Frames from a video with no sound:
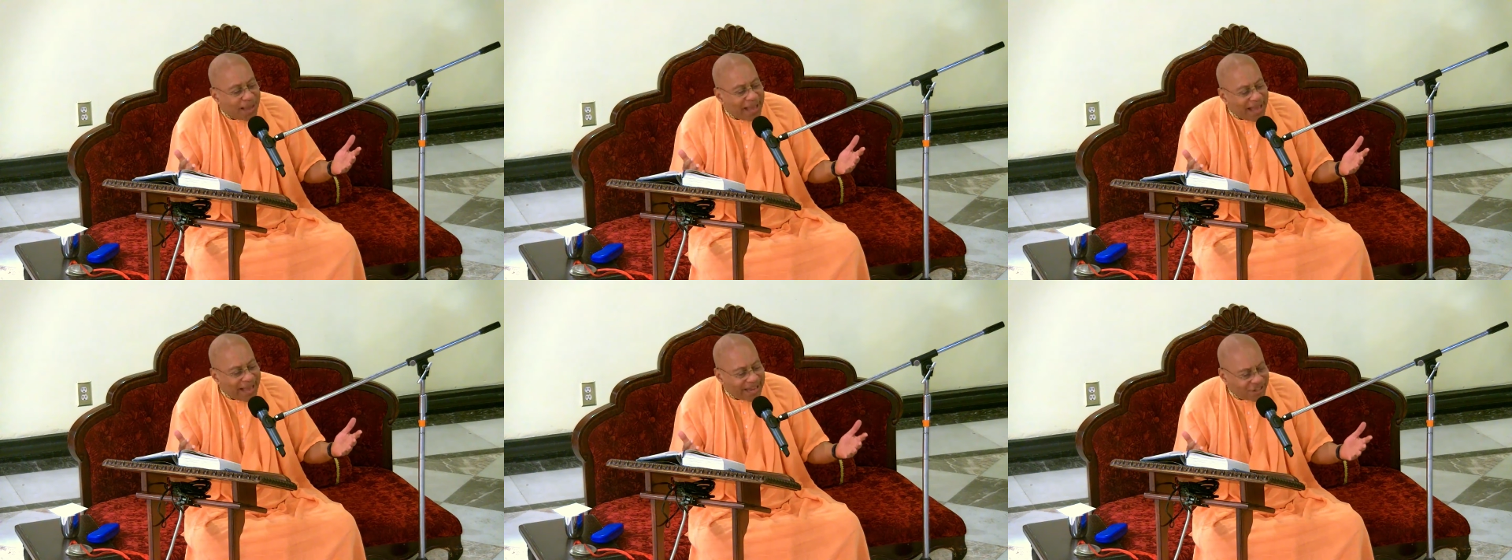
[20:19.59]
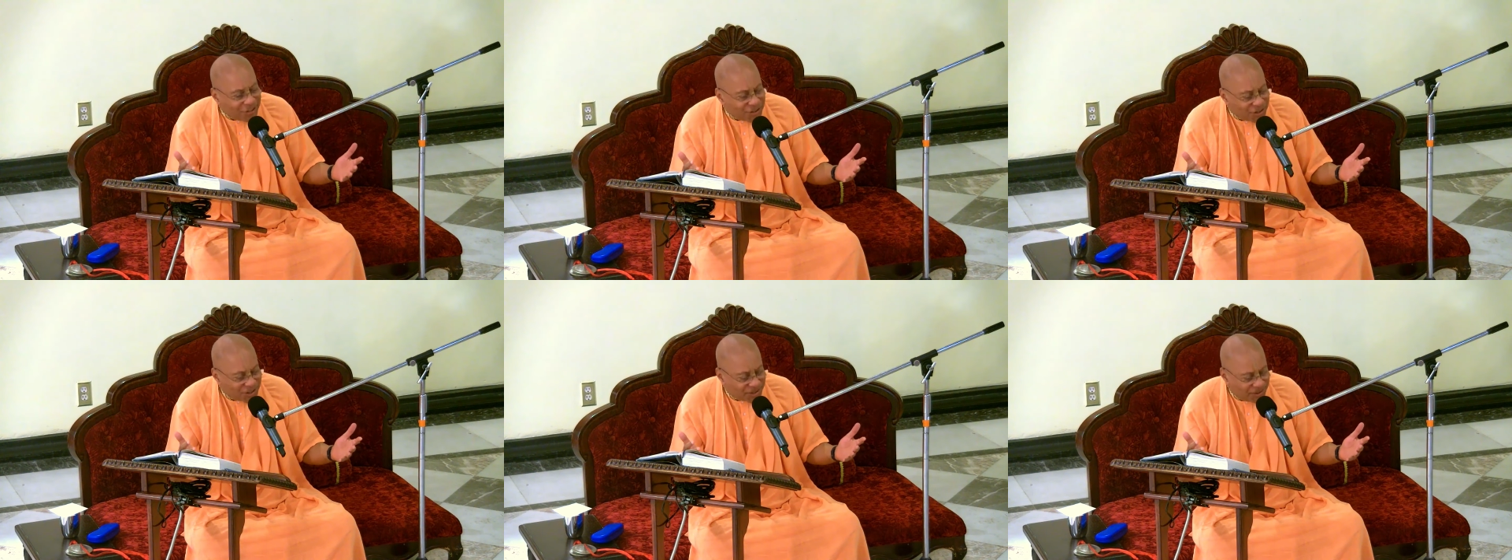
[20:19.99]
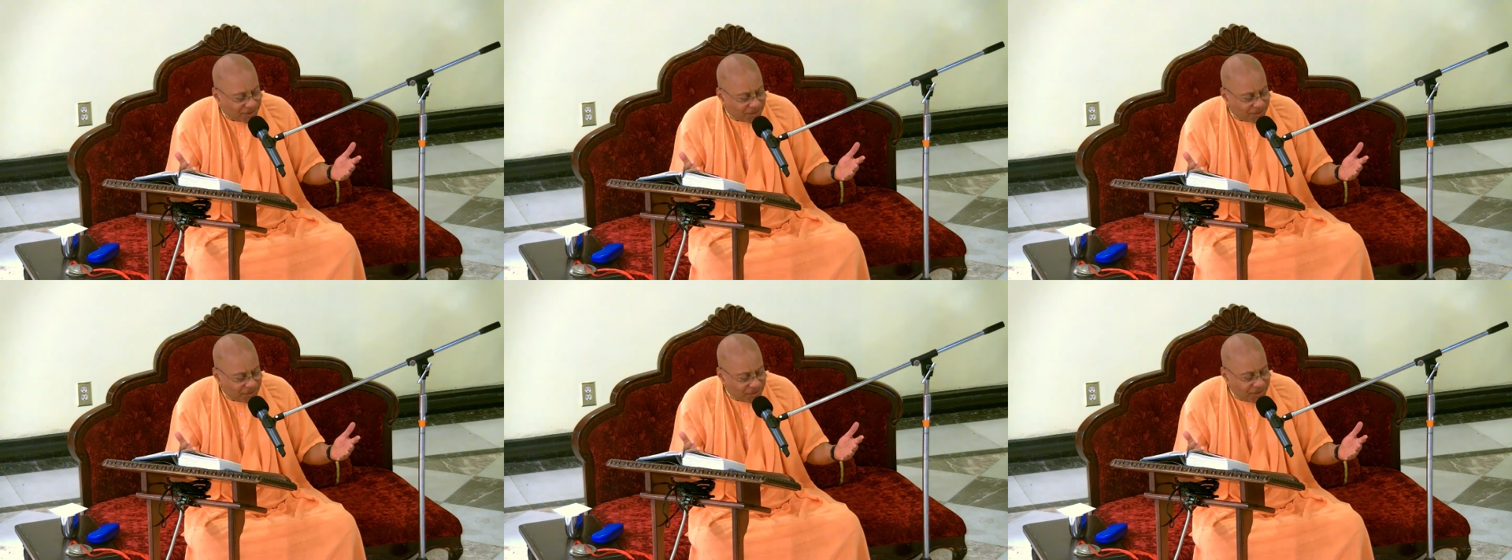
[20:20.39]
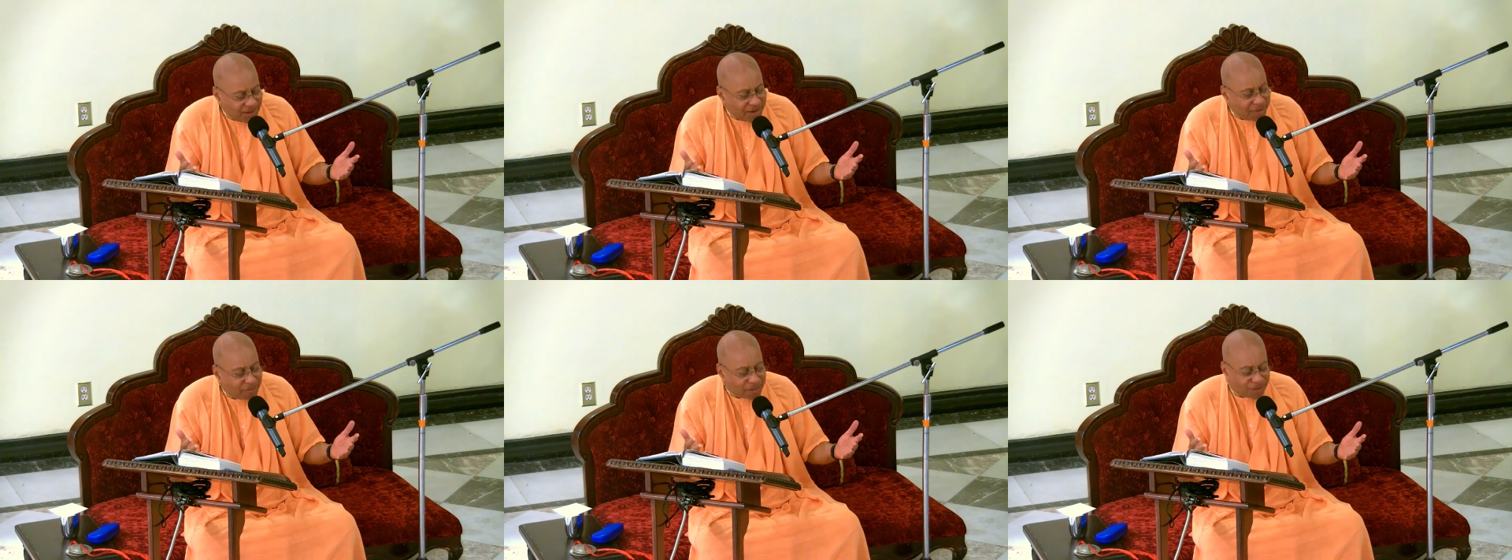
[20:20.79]
action.
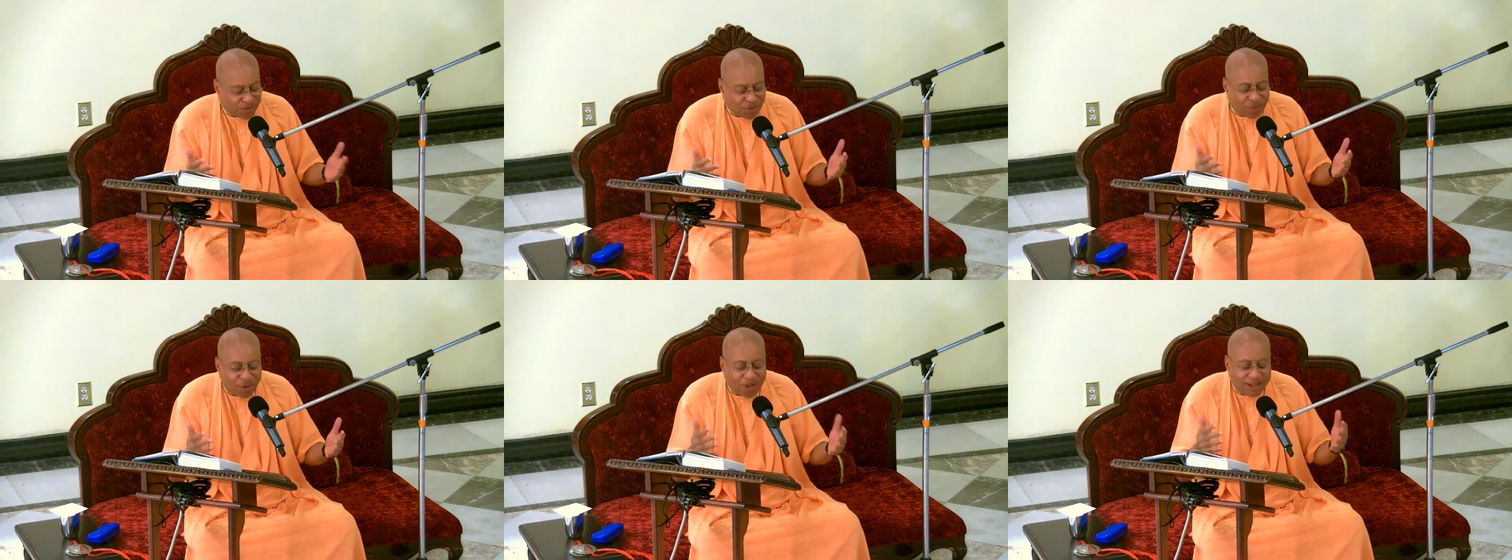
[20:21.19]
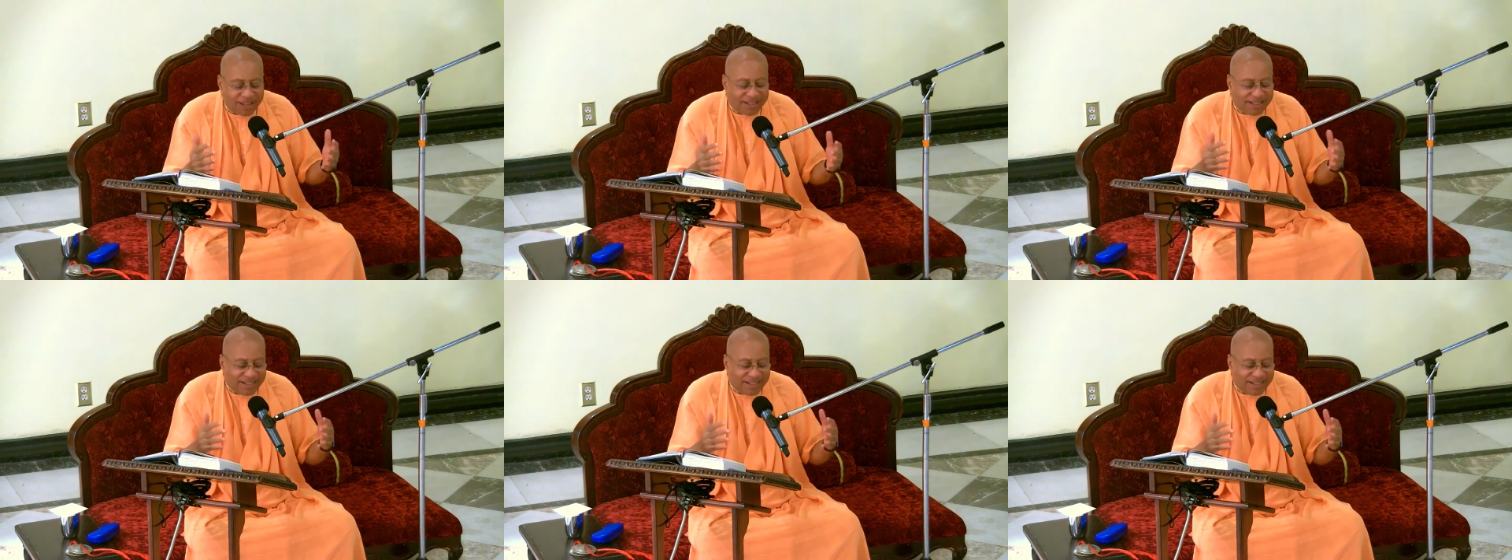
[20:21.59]
But if you want